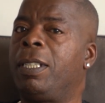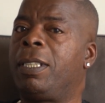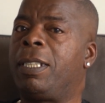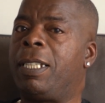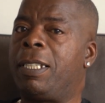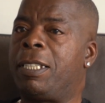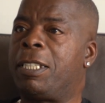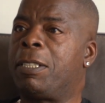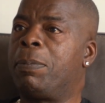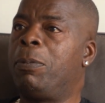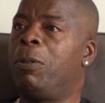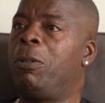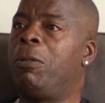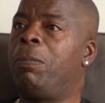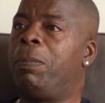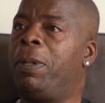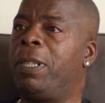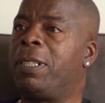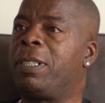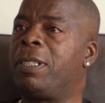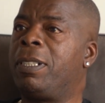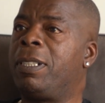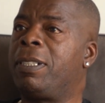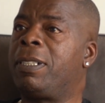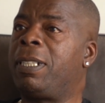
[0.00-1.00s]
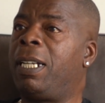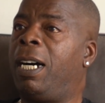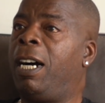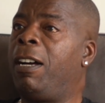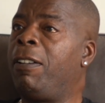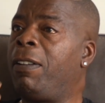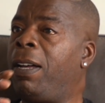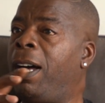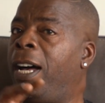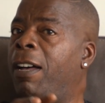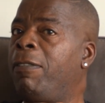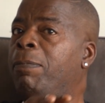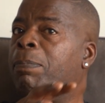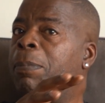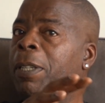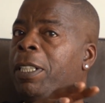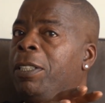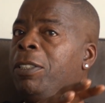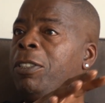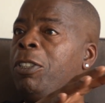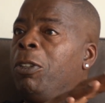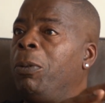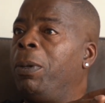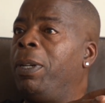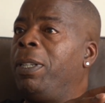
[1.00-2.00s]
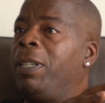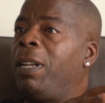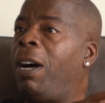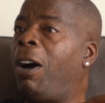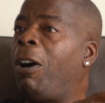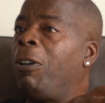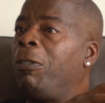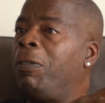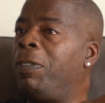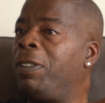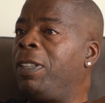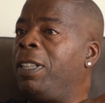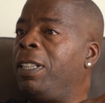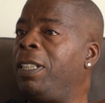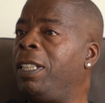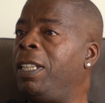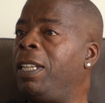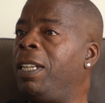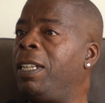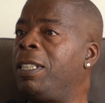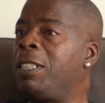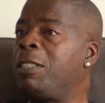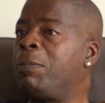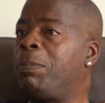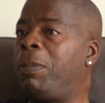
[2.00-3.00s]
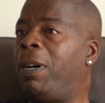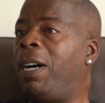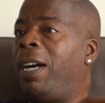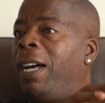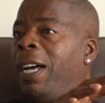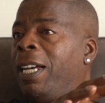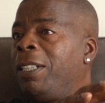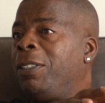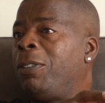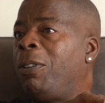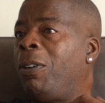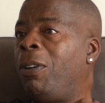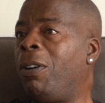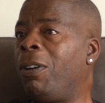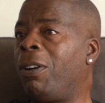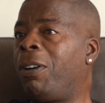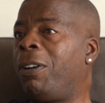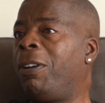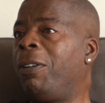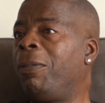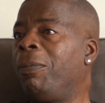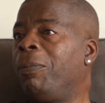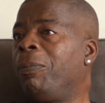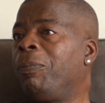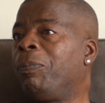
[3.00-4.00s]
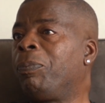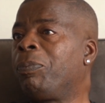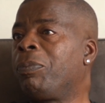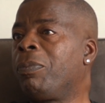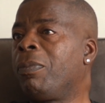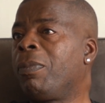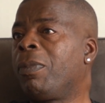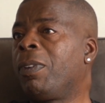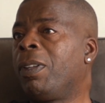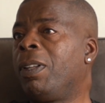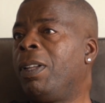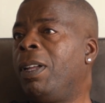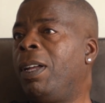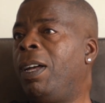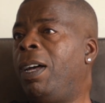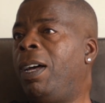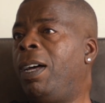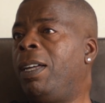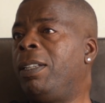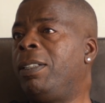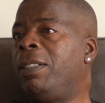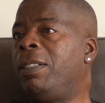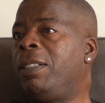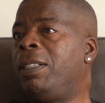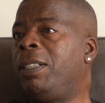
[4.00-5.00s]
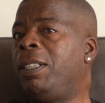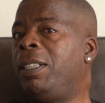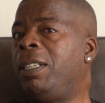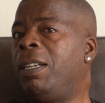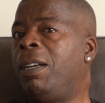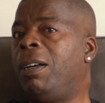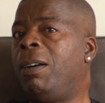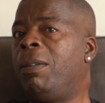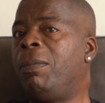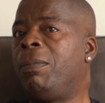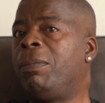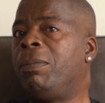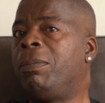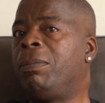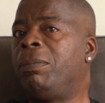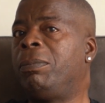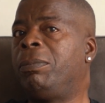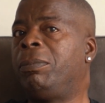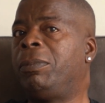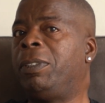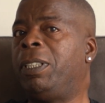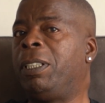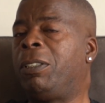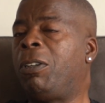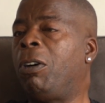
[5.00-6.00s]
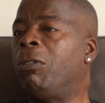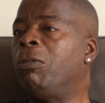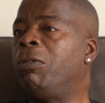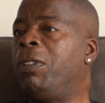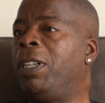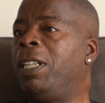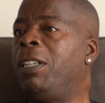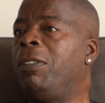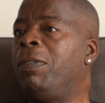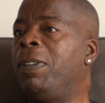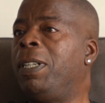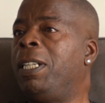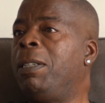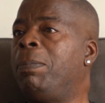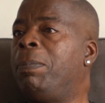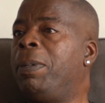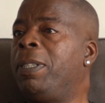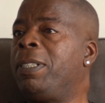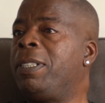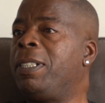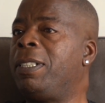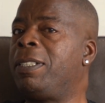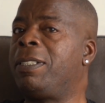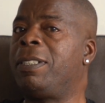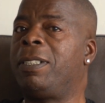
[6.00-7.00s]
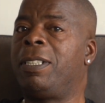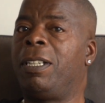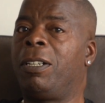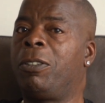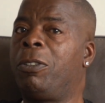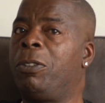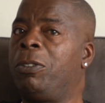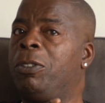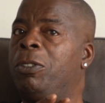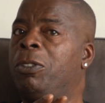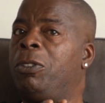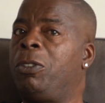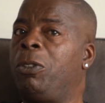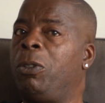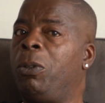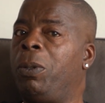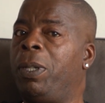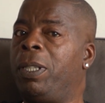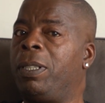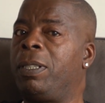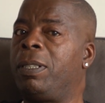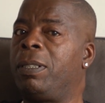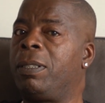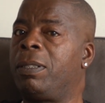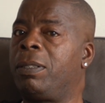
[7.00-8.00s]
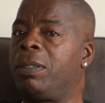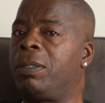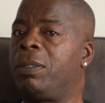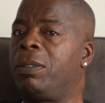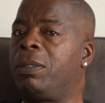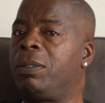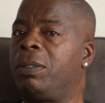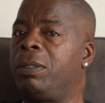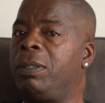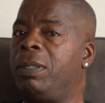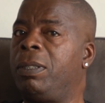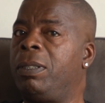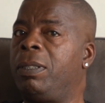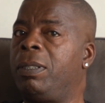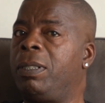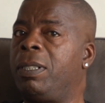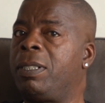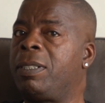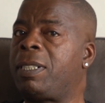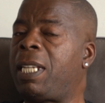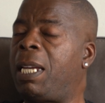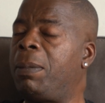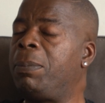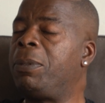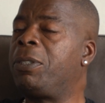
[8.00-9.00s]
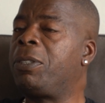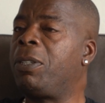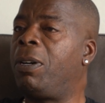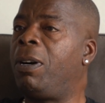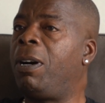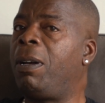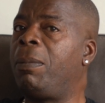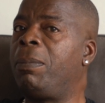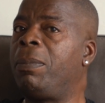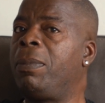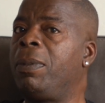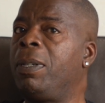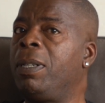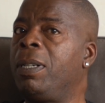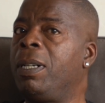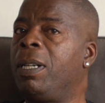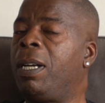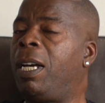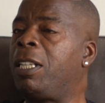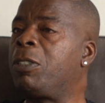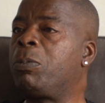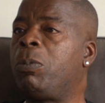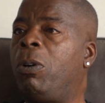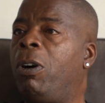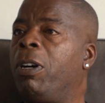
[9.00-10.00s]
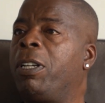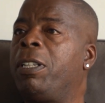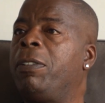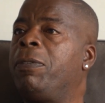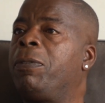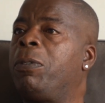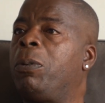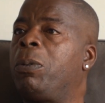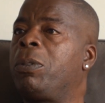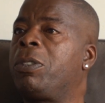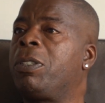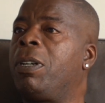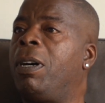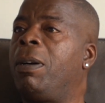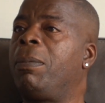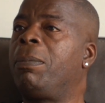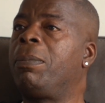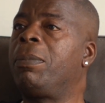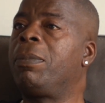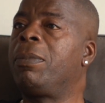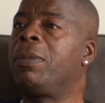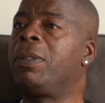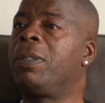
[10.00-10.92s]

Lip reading: this small business that I have been doing over the years, but ad hoc. And it got really, really busy, and I couldn't do it at the same time as working full time.